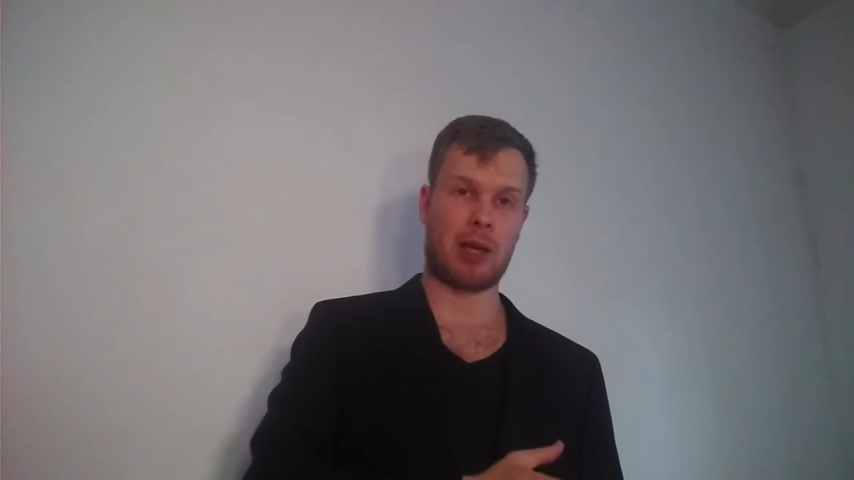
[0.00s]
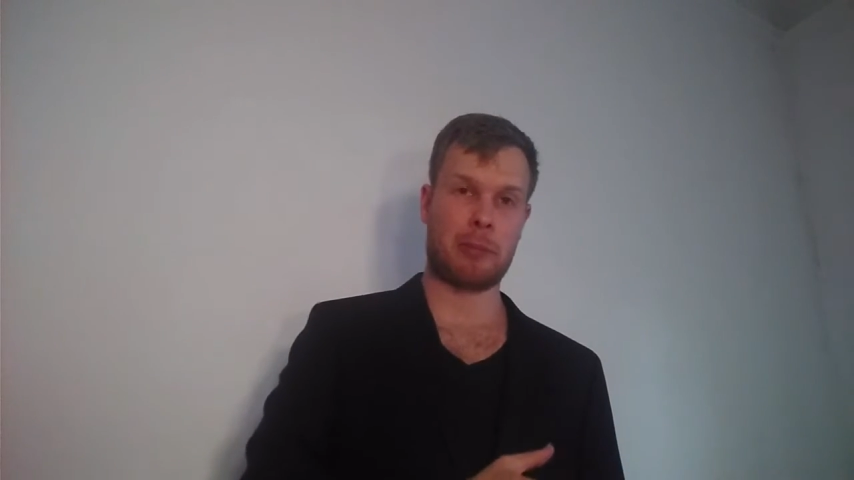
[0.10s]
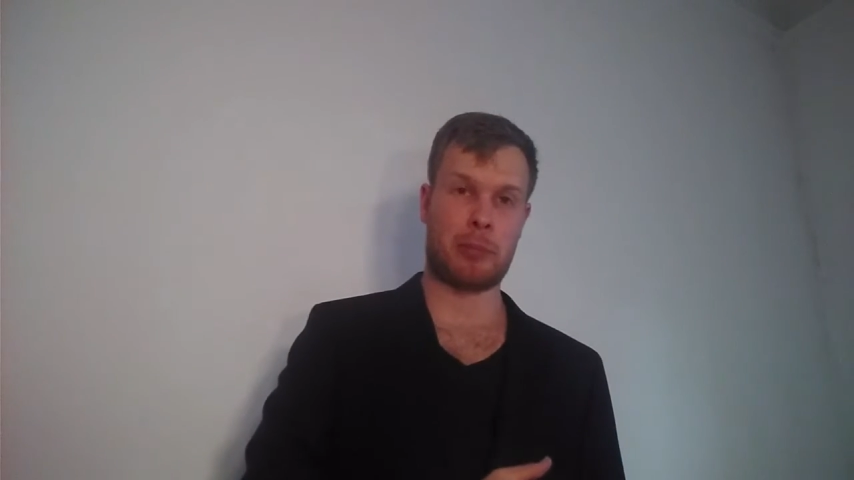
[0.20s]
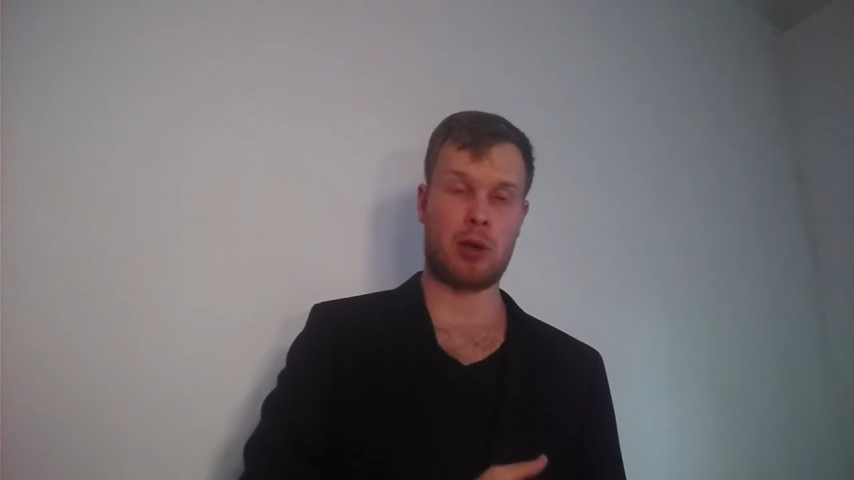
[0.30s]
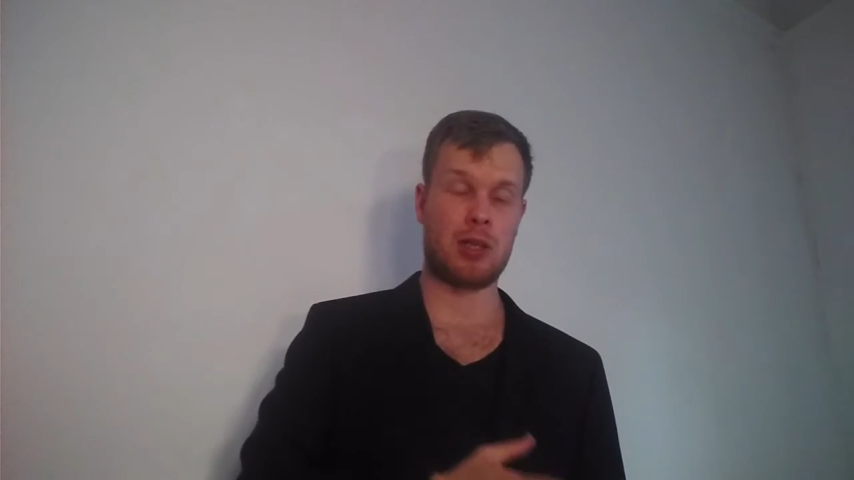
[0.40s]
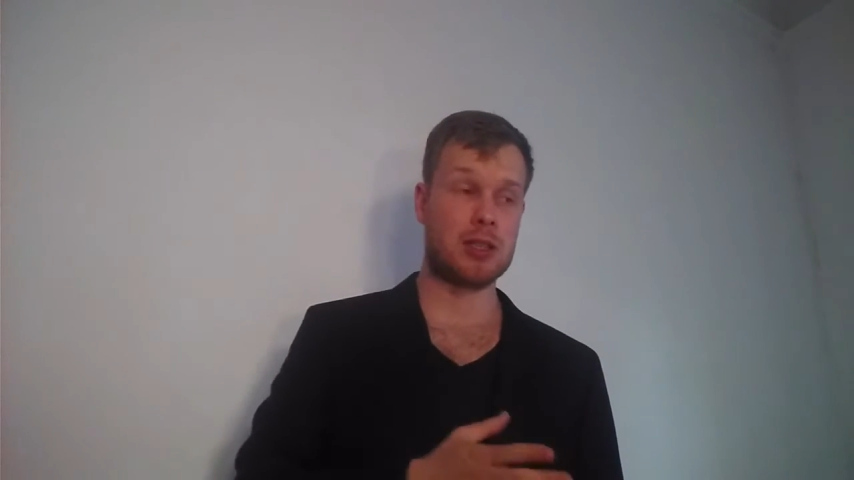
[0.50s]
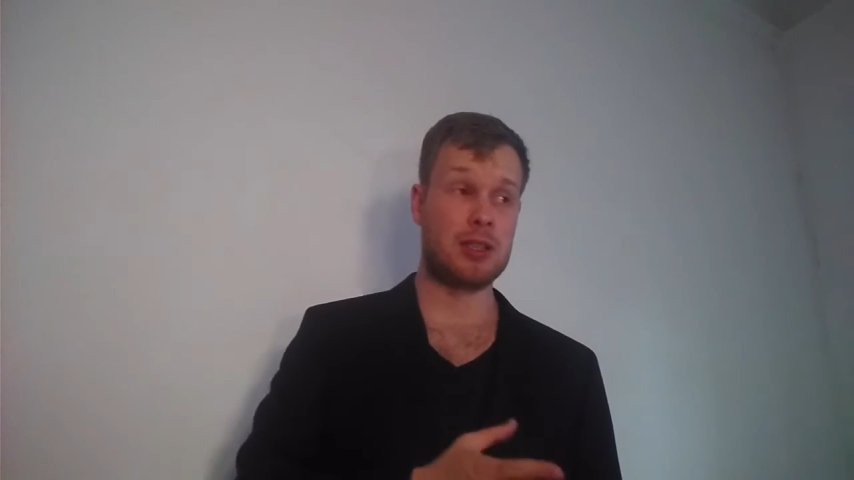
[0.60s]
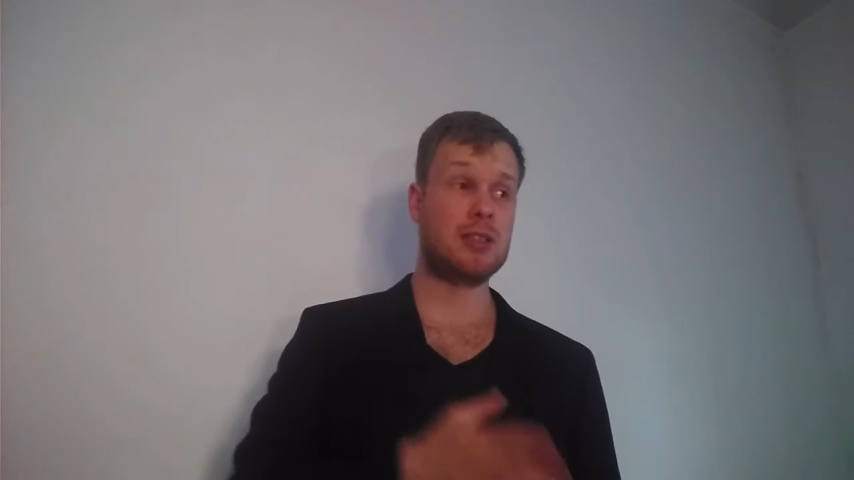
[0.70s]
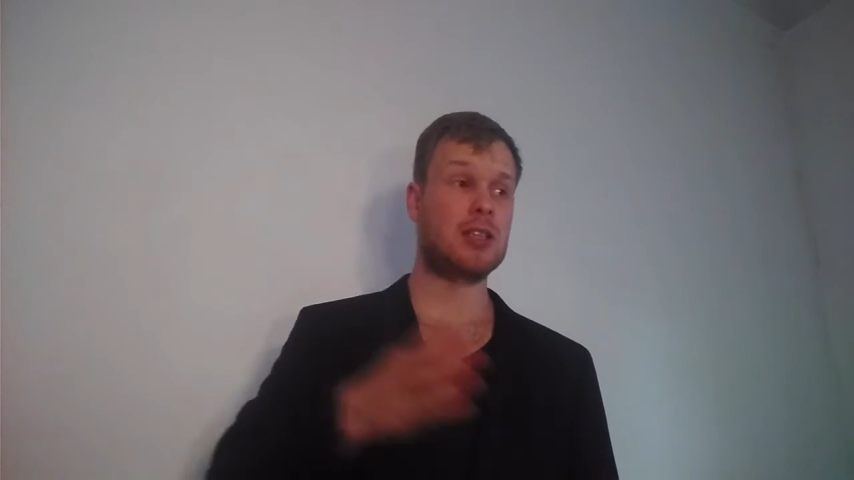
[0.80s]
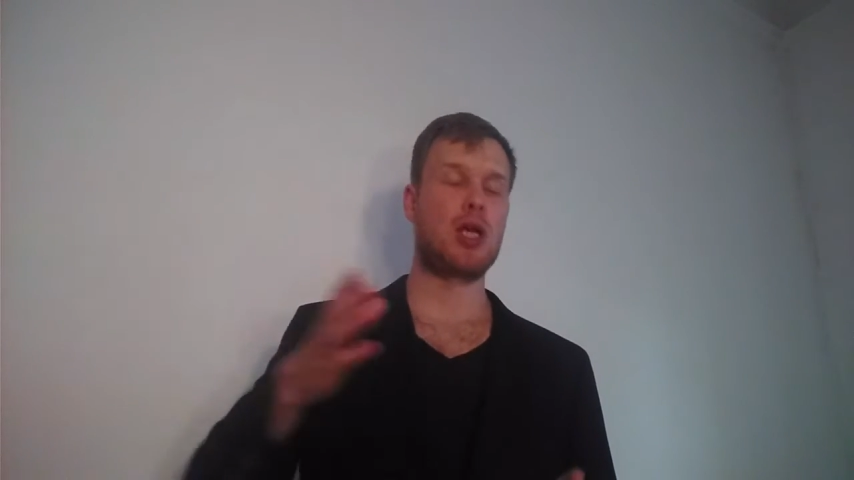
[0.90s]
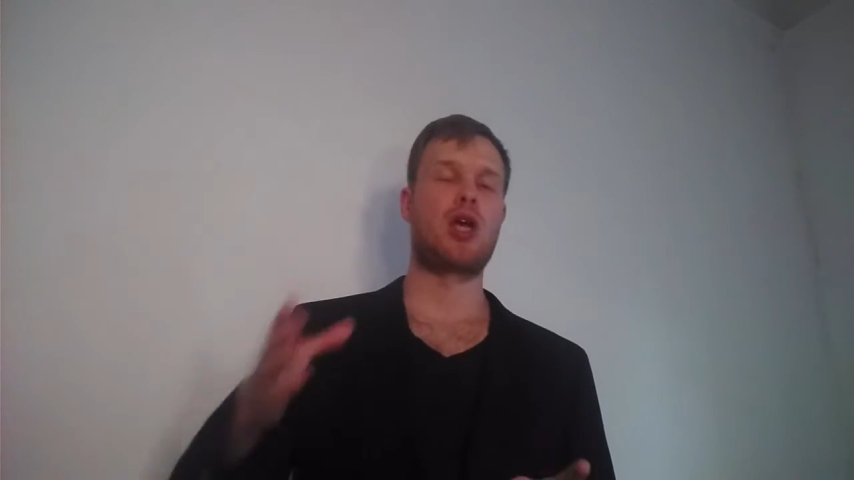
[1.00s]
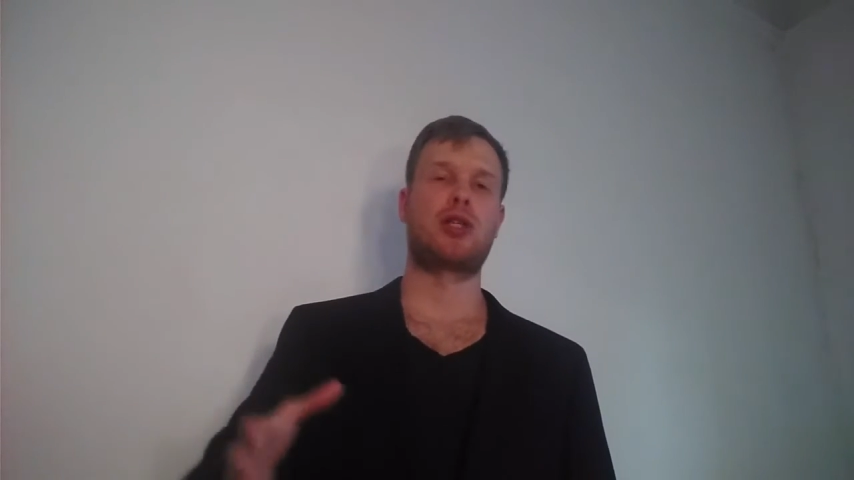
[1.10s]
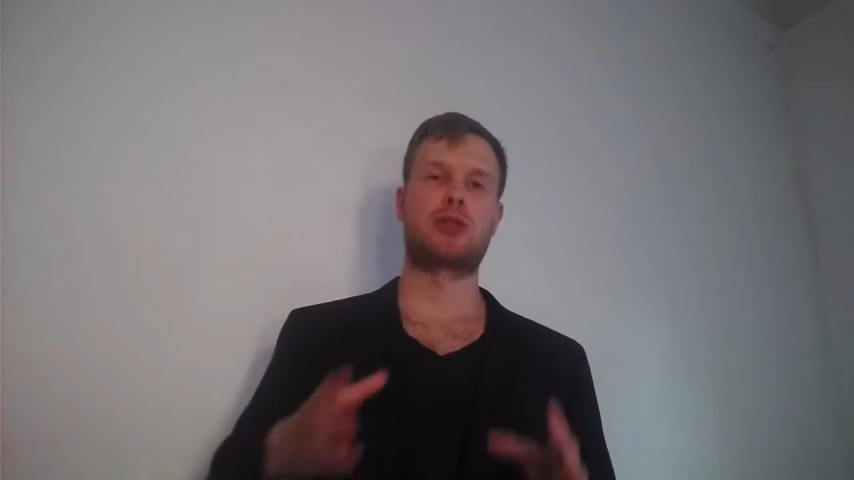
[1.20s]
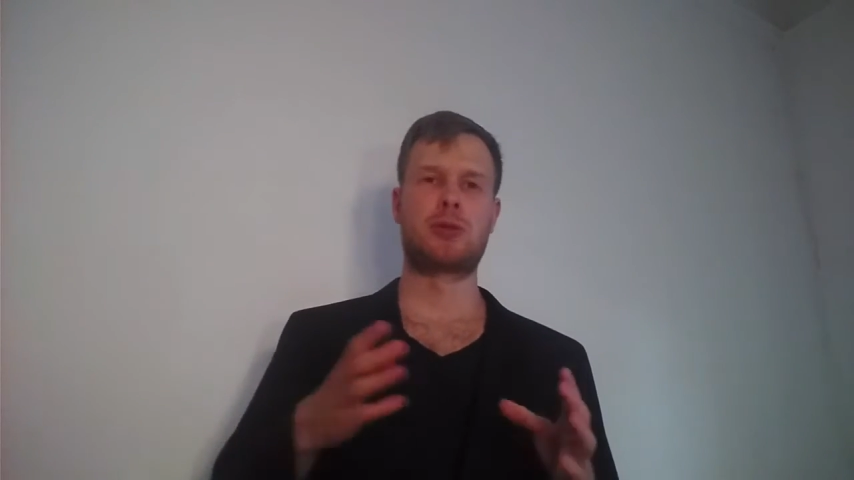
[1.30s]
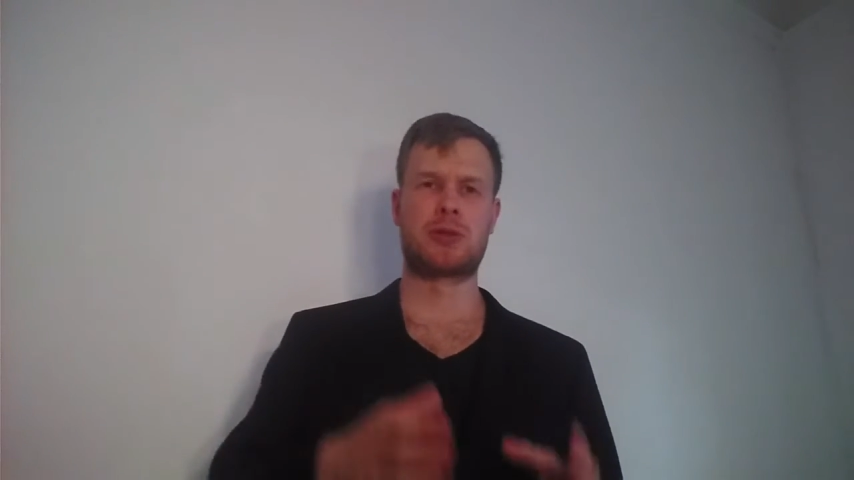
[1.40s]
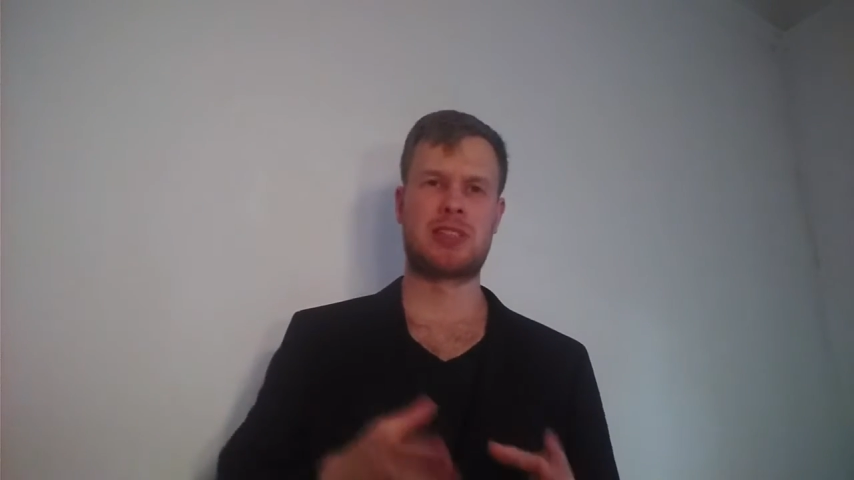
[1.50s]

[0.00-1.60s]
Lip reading: Berlin to